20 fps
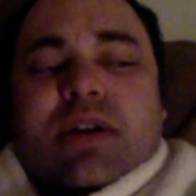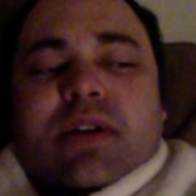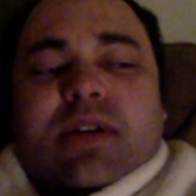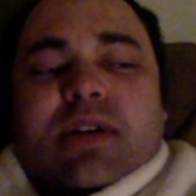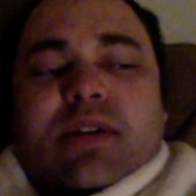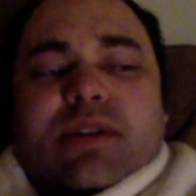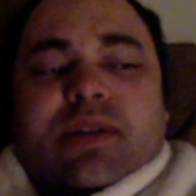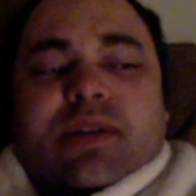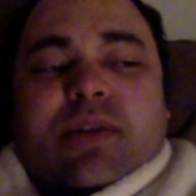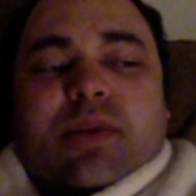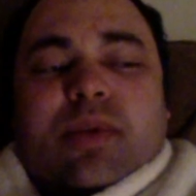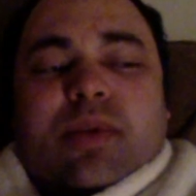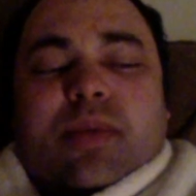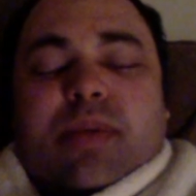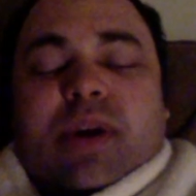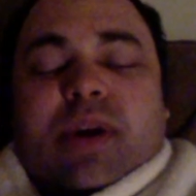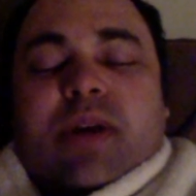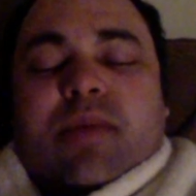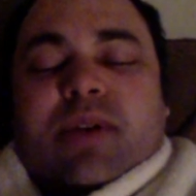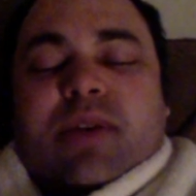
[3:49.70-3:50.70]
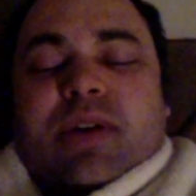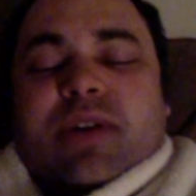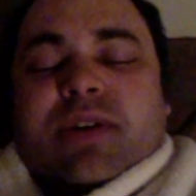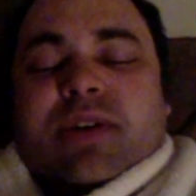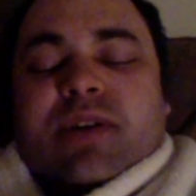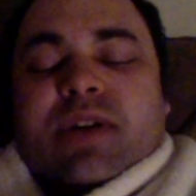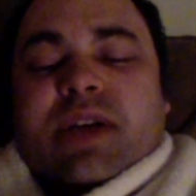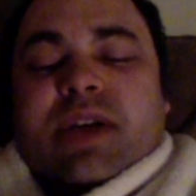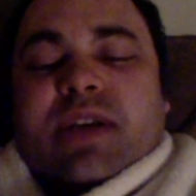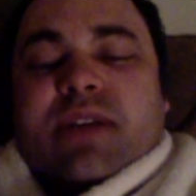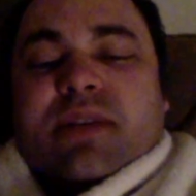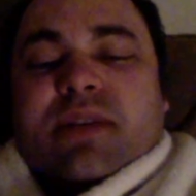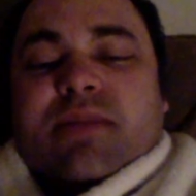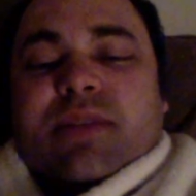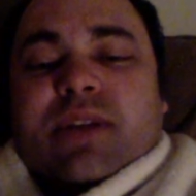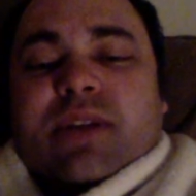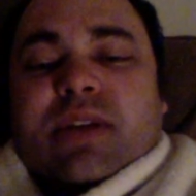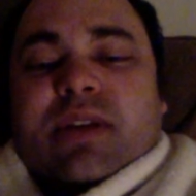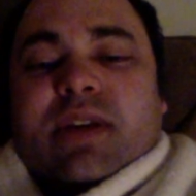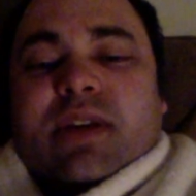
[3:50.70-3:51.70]
so we're probably going to try
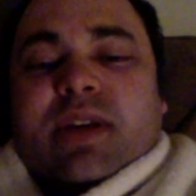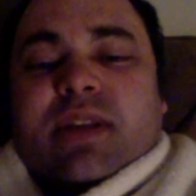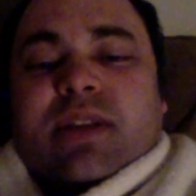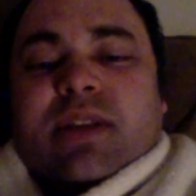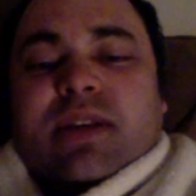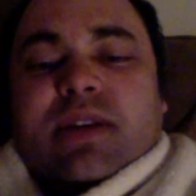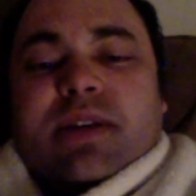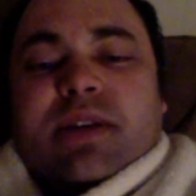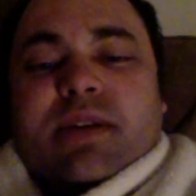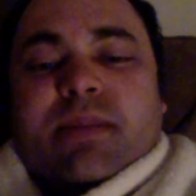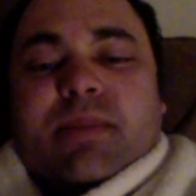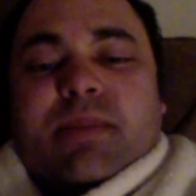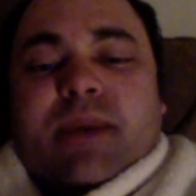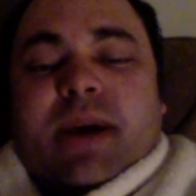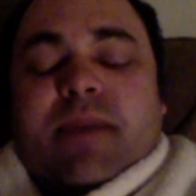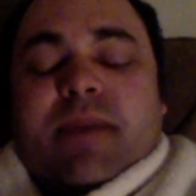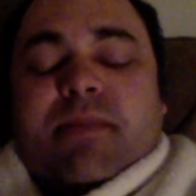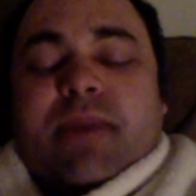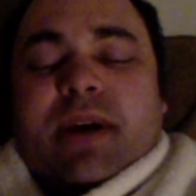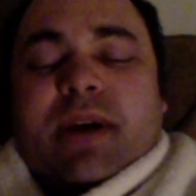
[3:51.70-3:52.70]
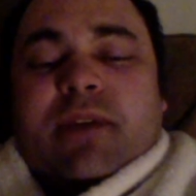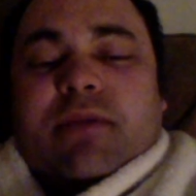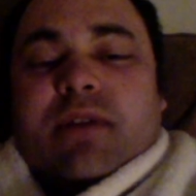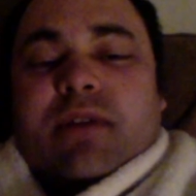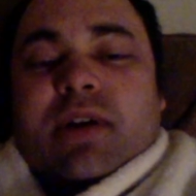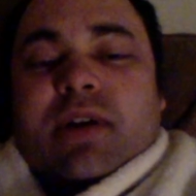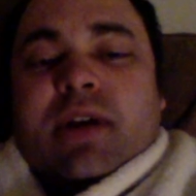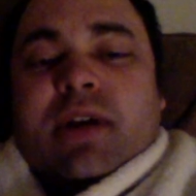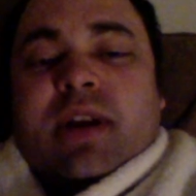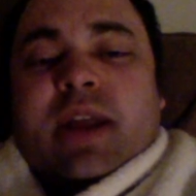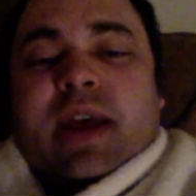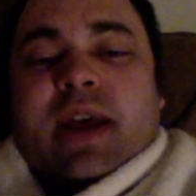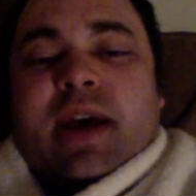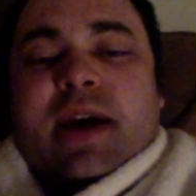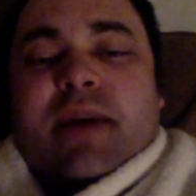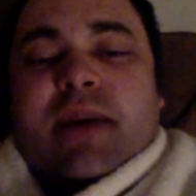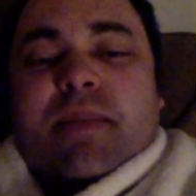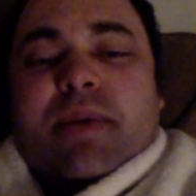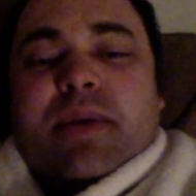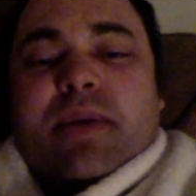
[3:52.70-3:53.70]
something like the Map My Run
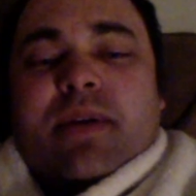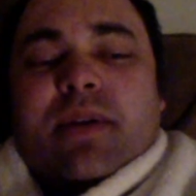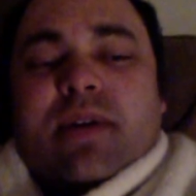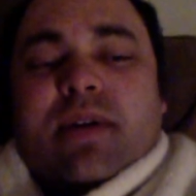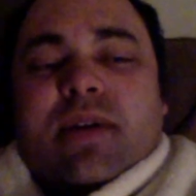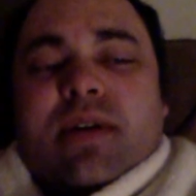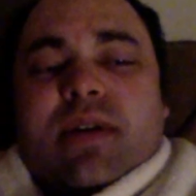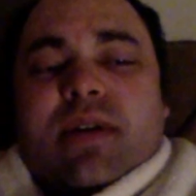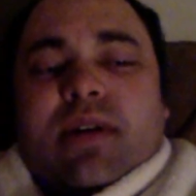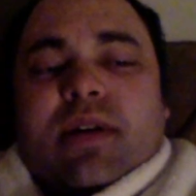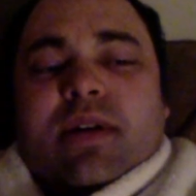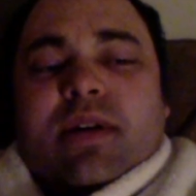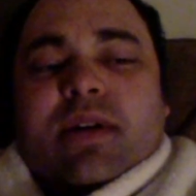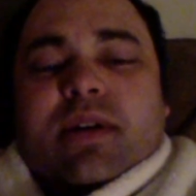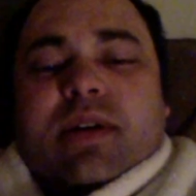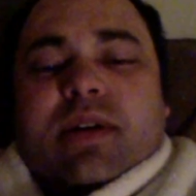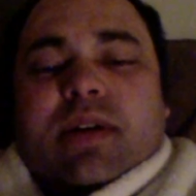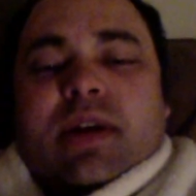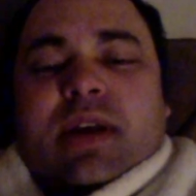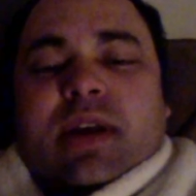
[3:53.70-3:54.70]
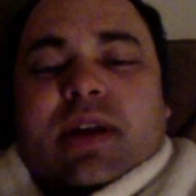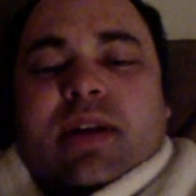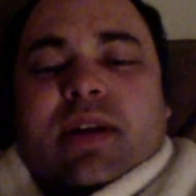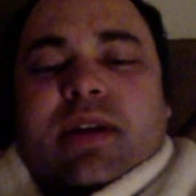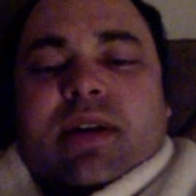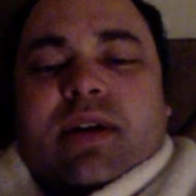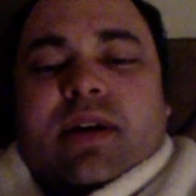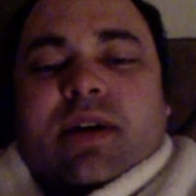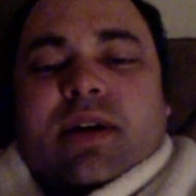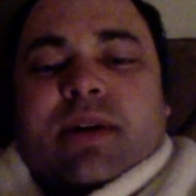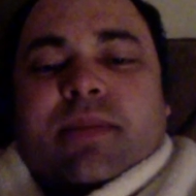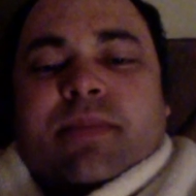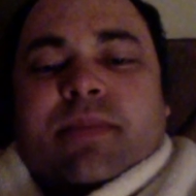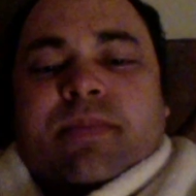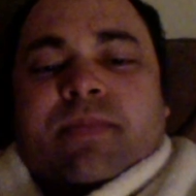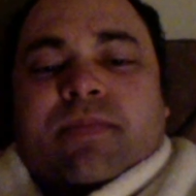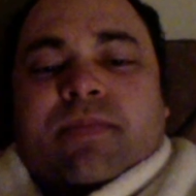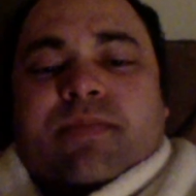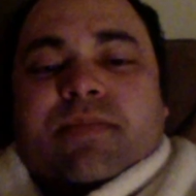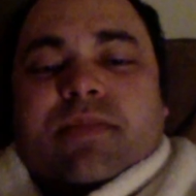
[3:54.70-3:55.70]
app and um,
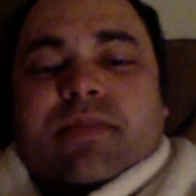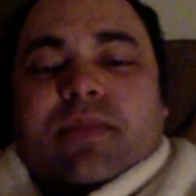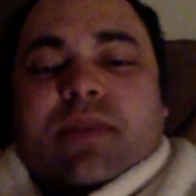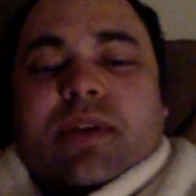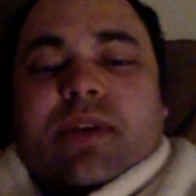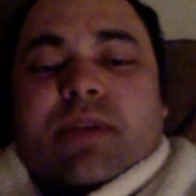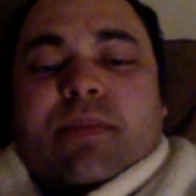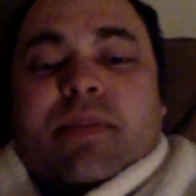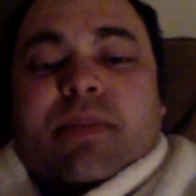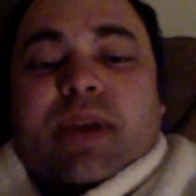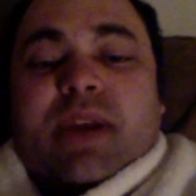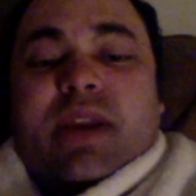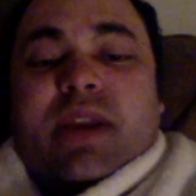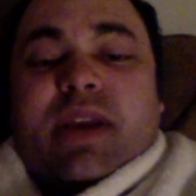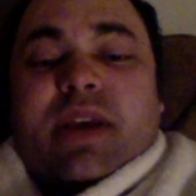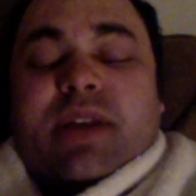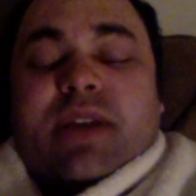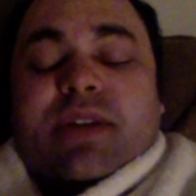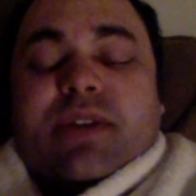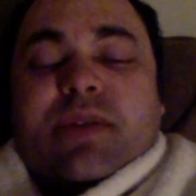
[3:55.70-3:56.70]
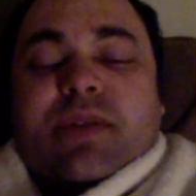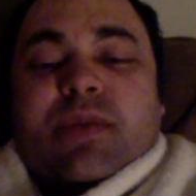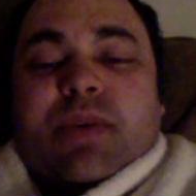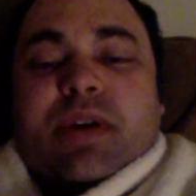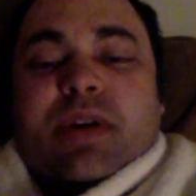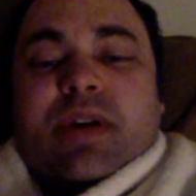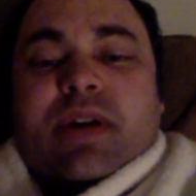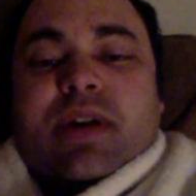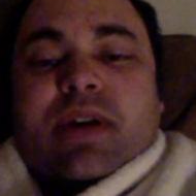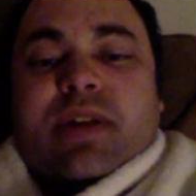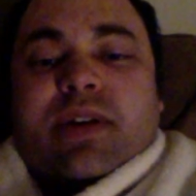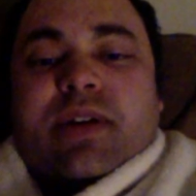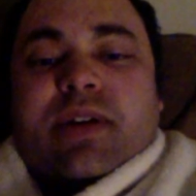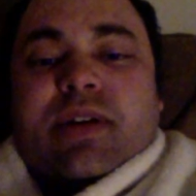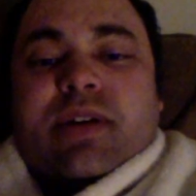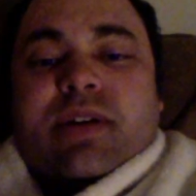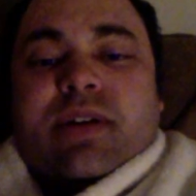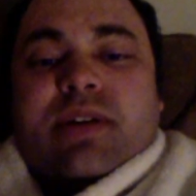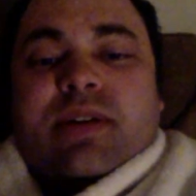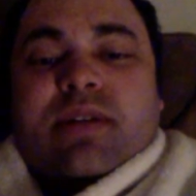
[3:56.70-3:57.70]
compete against one another